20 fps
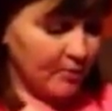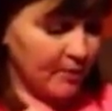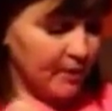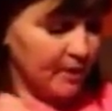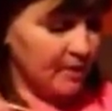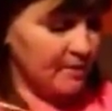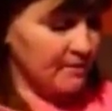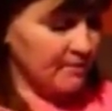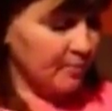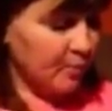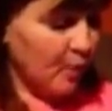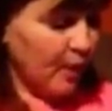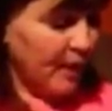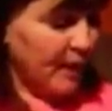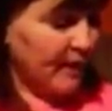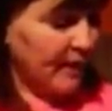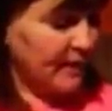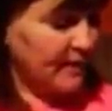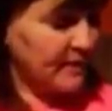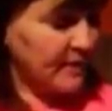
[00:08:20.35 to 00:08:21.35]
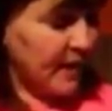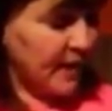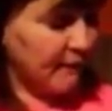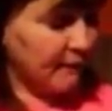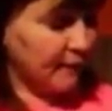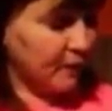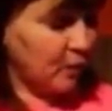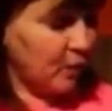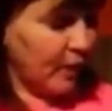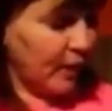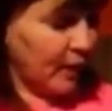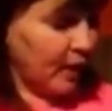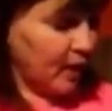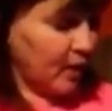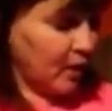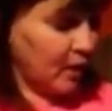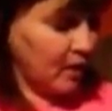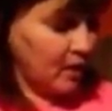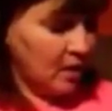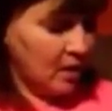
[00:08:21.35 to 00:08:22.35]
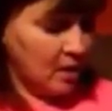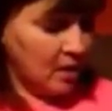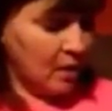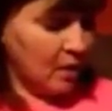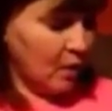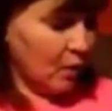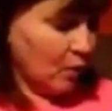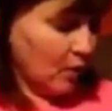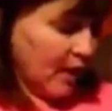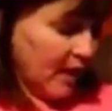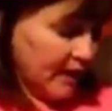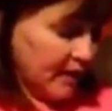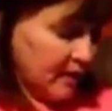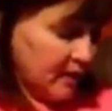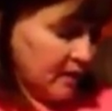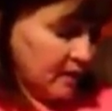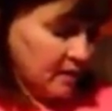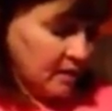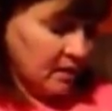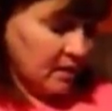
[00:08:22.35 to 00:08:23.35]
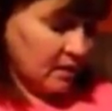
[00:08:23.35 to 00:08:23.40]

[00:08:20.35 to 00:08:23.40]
because boy, it gets everywhere when